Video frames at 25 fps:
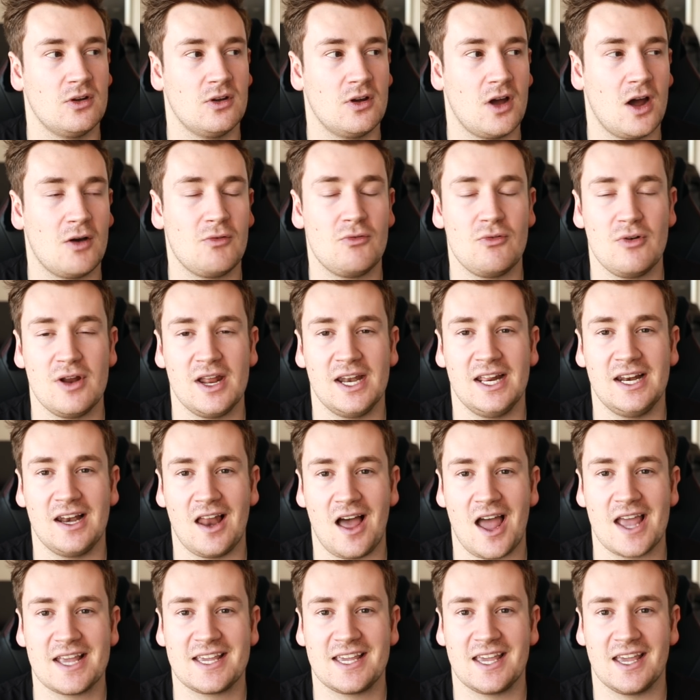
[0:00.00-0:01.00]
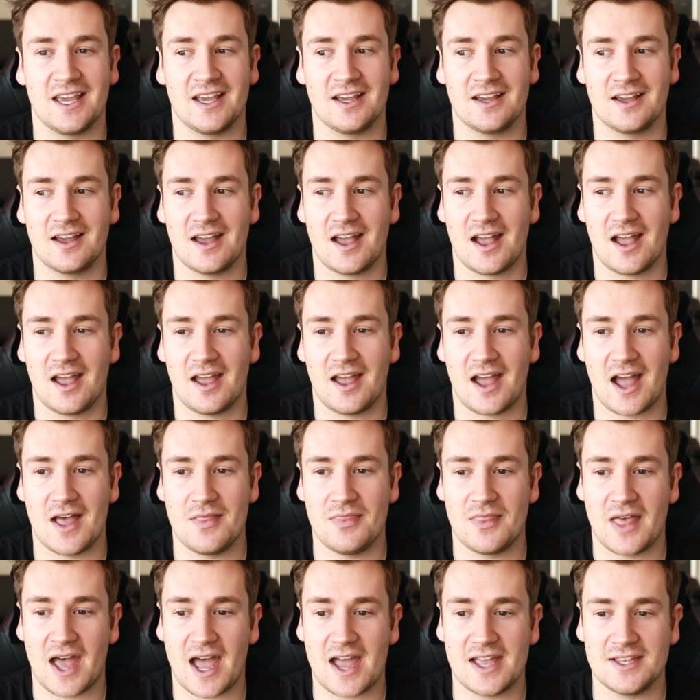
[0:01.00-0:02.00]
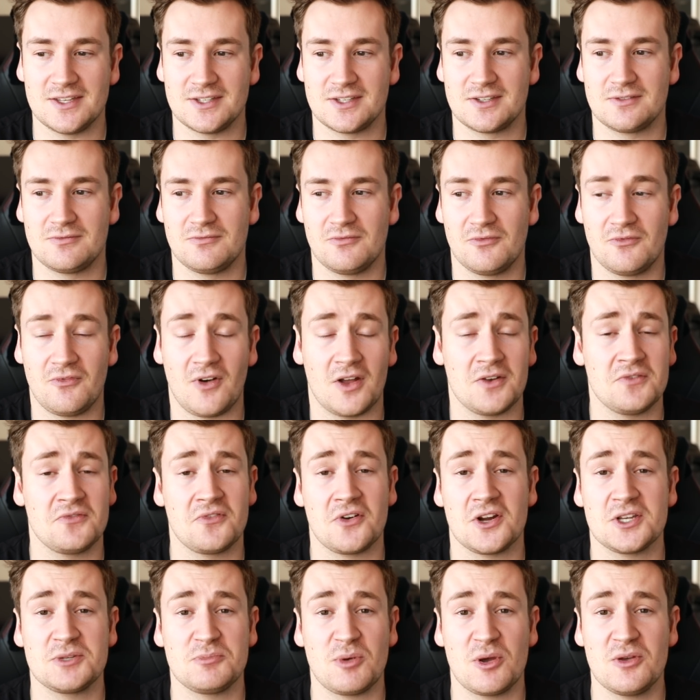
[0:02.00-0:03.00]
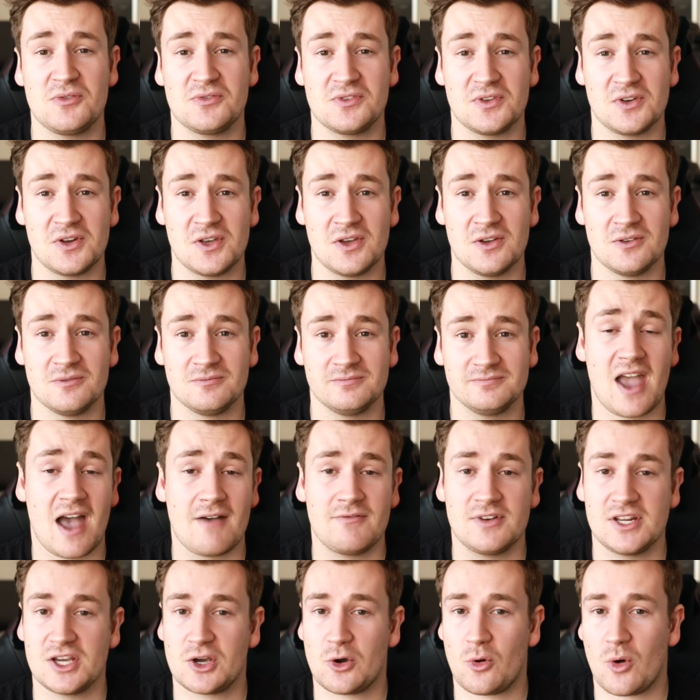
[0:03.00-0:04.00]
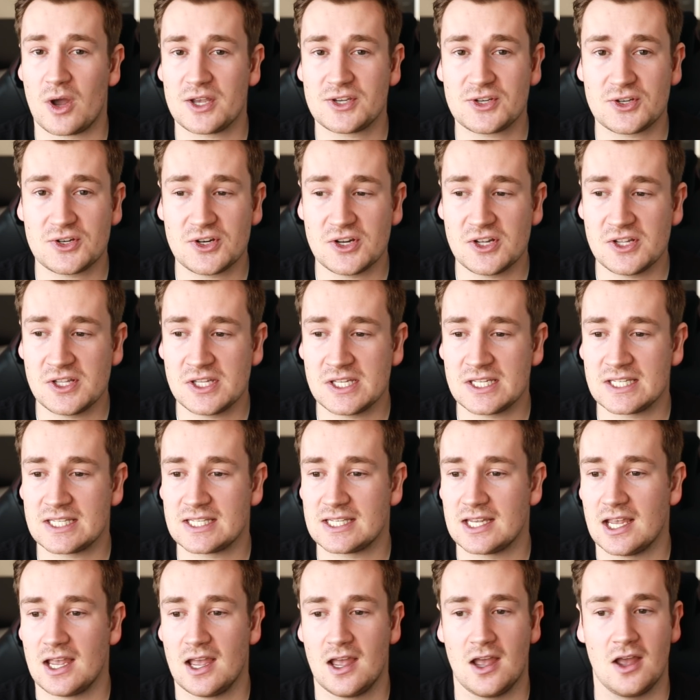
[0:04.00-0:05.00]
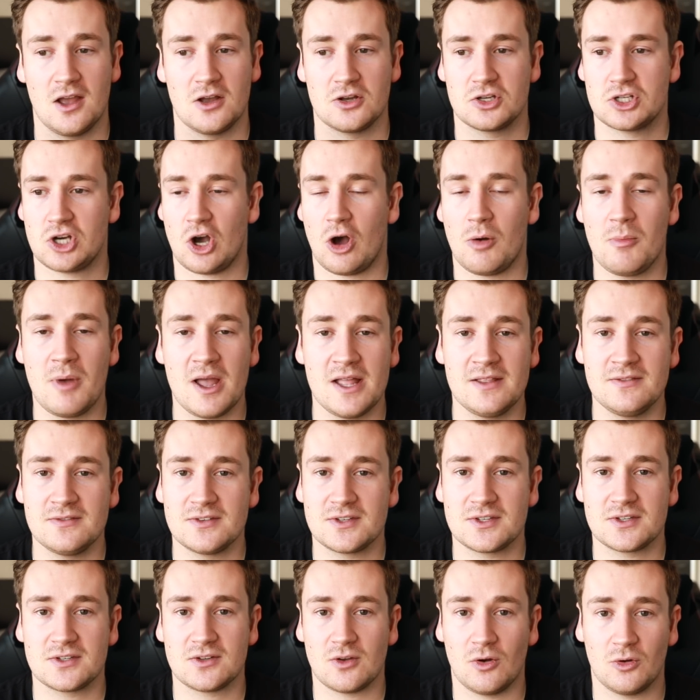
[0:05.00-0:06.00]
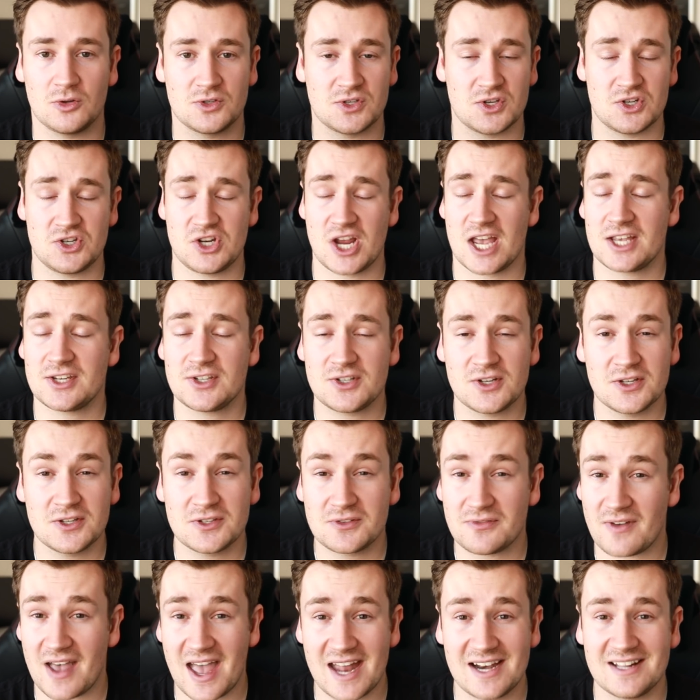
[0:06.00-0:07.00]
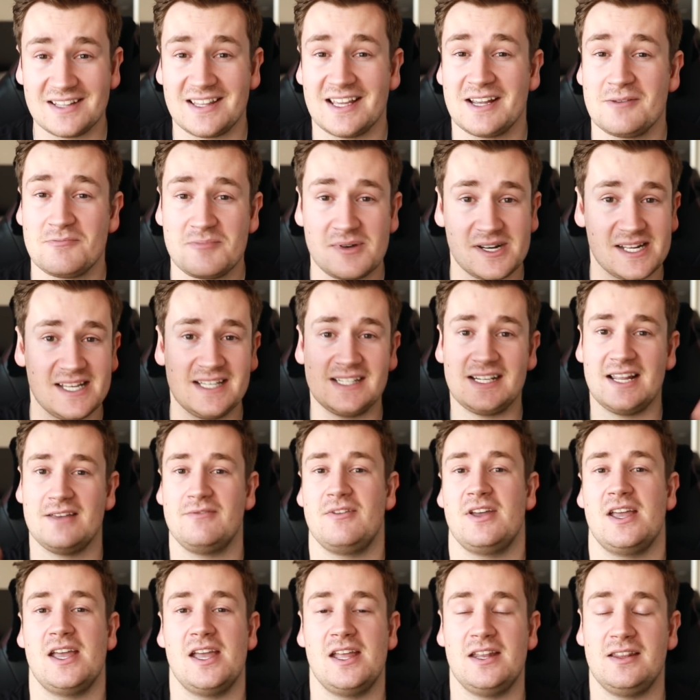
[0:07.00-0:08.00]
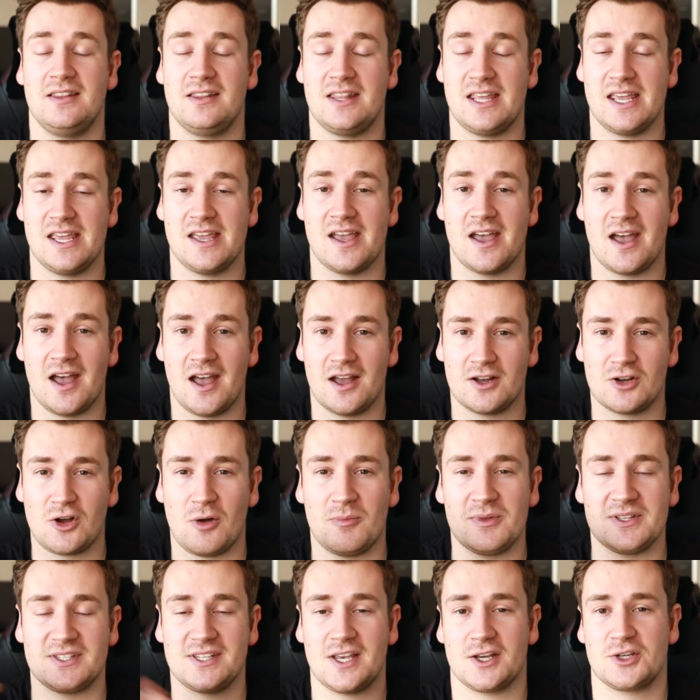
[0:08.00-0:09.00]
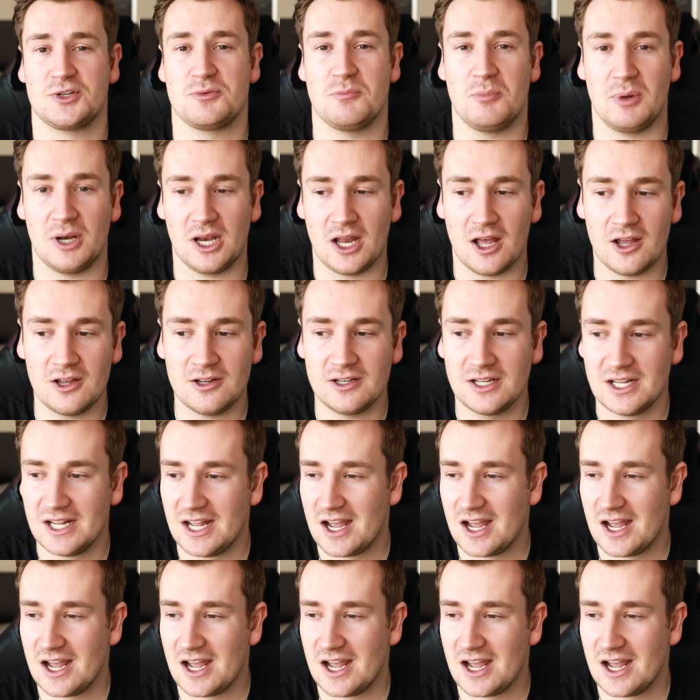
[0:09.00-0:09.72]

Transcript: are really liking and that is fun for us both to do. If you have any questions, comments or suggestions for anything, please leave it in the comment section below.